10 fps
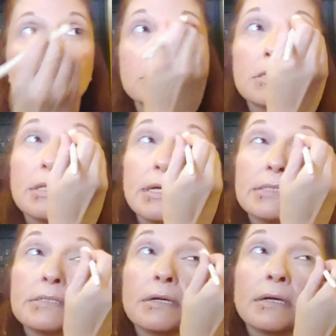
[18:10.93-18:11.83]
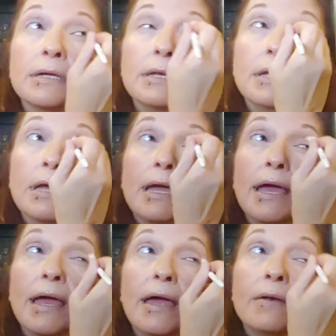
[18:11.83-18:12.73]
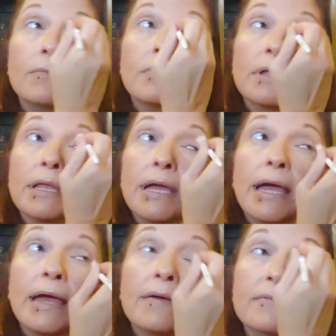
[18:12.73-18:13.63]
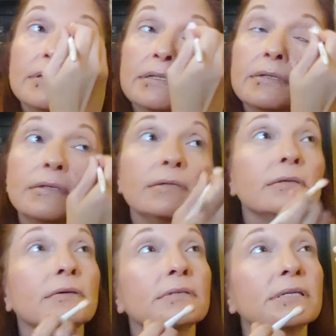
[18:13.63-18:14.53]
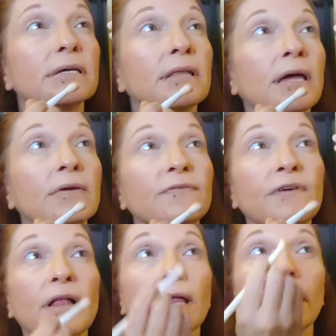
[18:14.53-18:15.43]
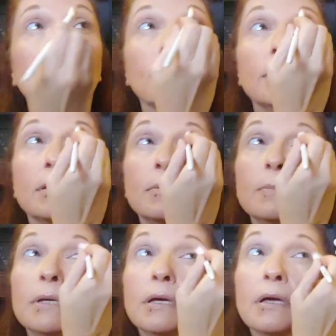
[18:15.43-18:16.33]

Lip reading: So that's good. And really I don't see a lot of fallout with them.